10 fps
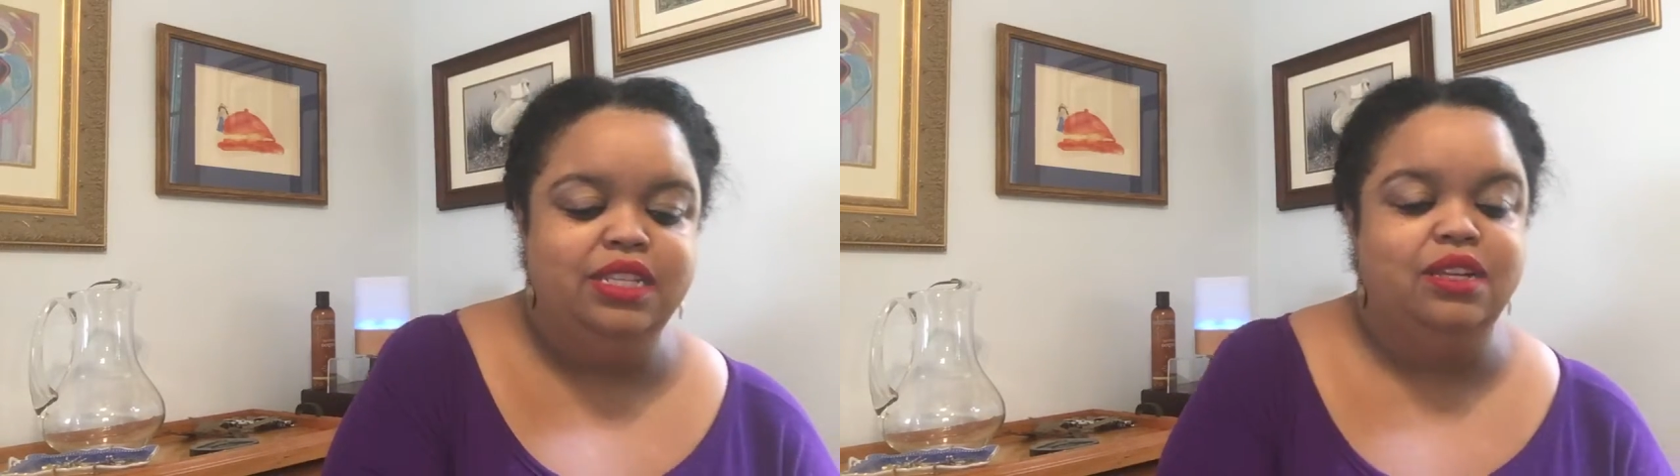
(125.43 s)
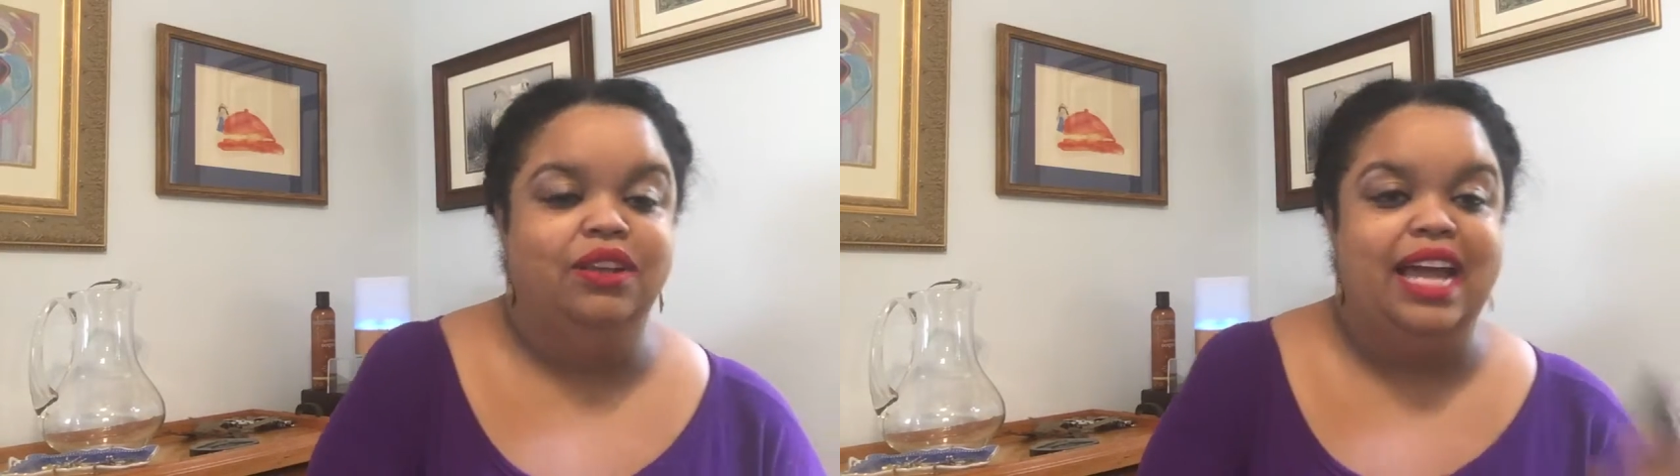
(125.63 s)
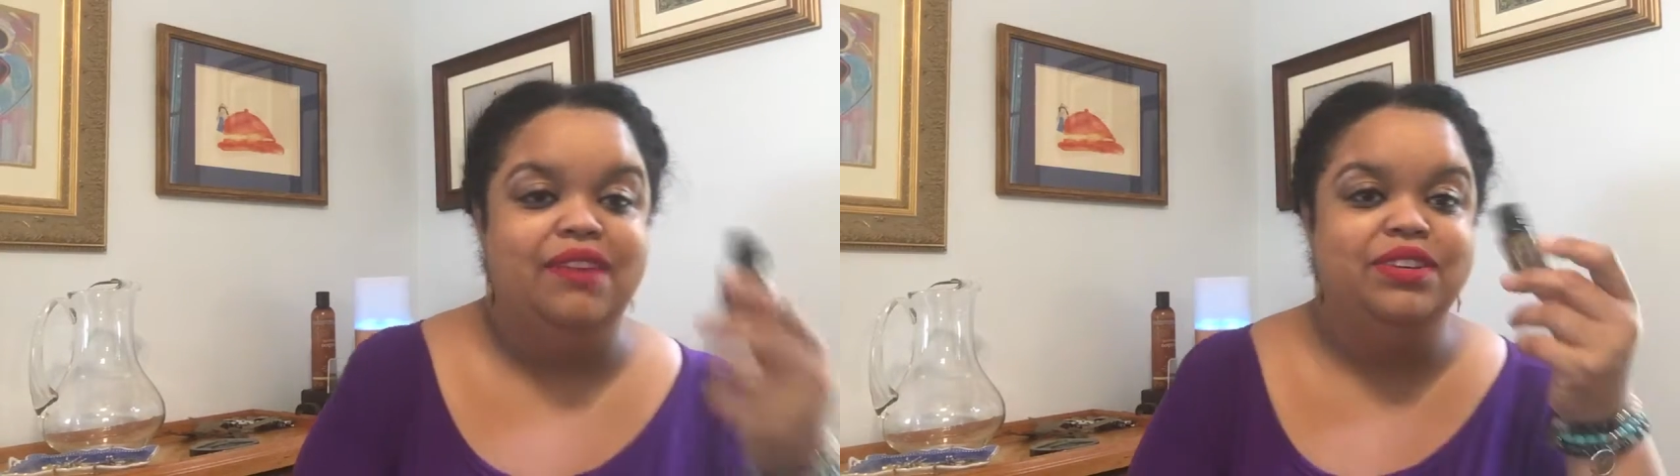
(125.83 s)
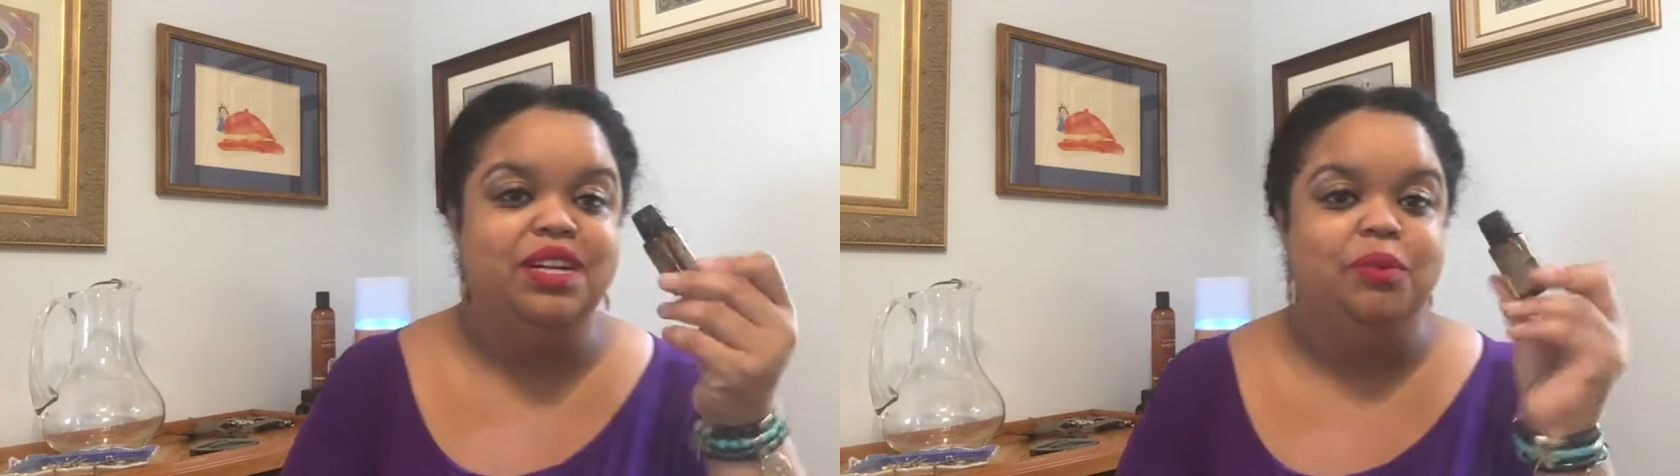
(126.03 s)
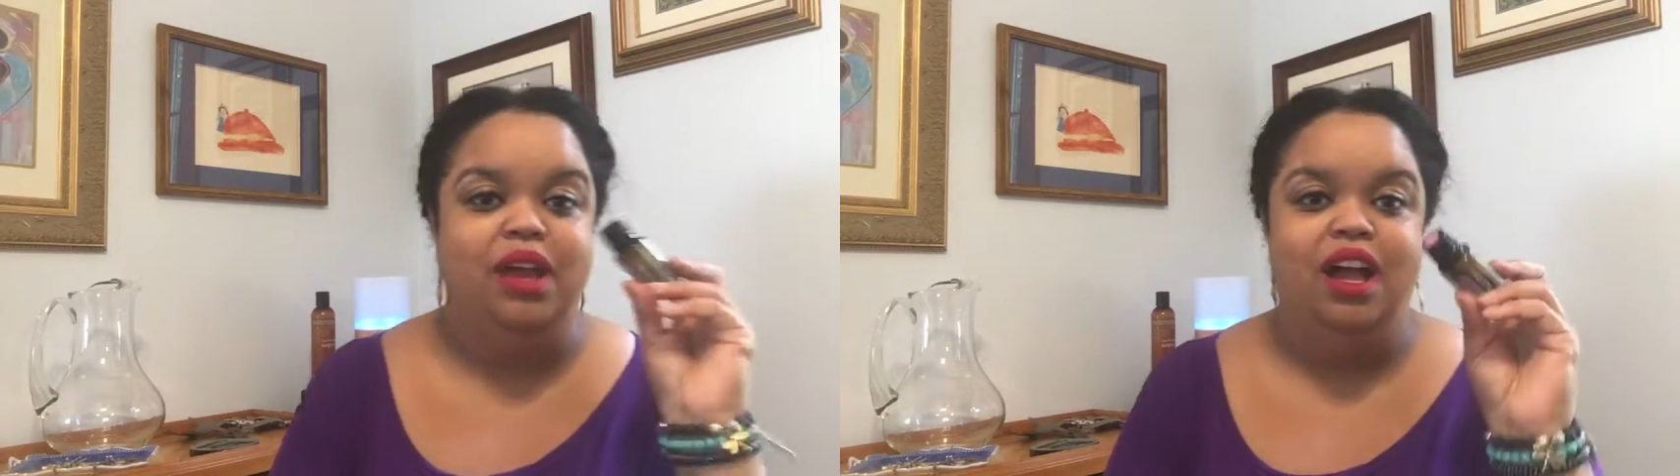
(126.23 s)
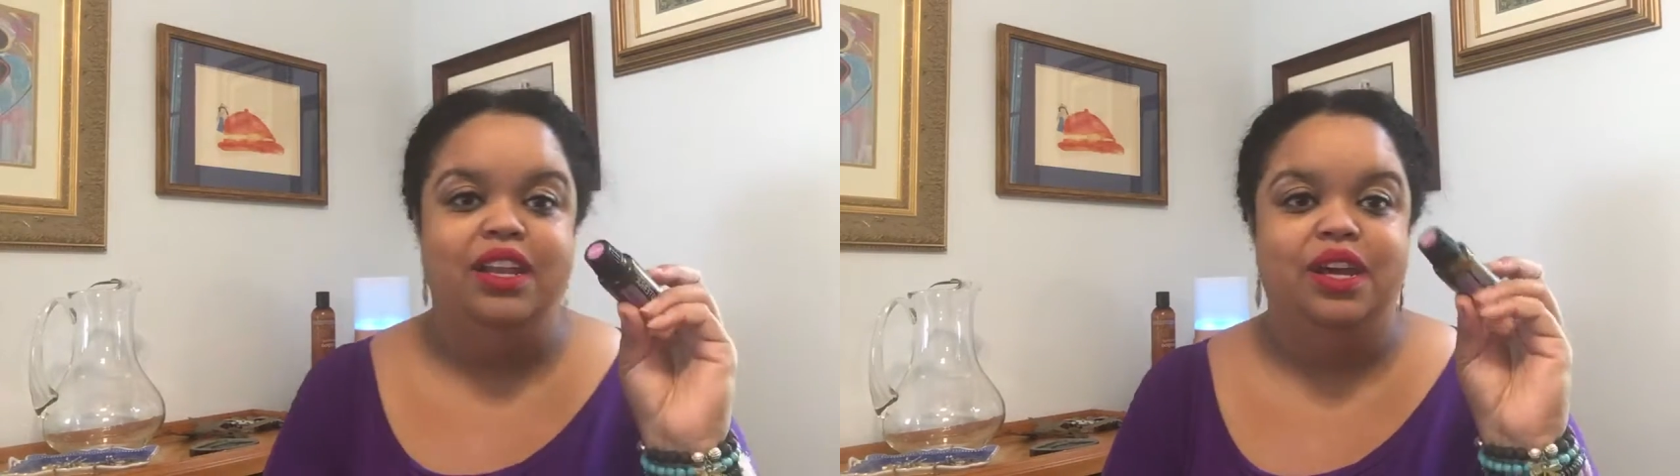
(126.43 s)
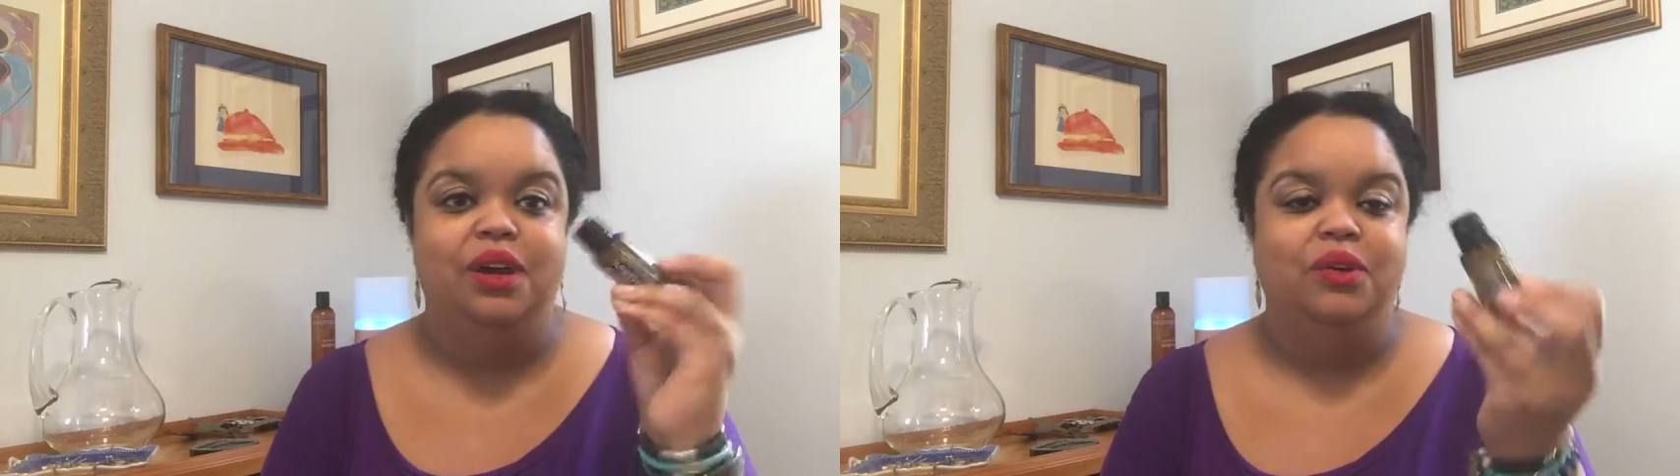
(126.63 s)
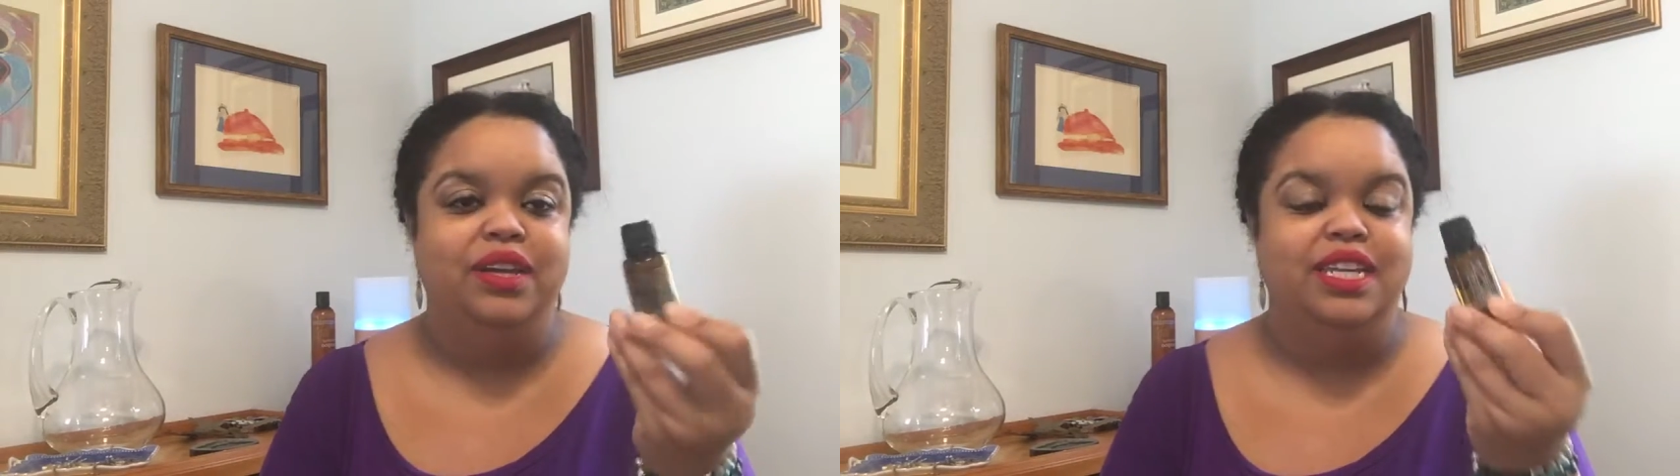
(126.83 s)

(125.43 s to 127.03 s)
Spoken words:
So lavender, we all know,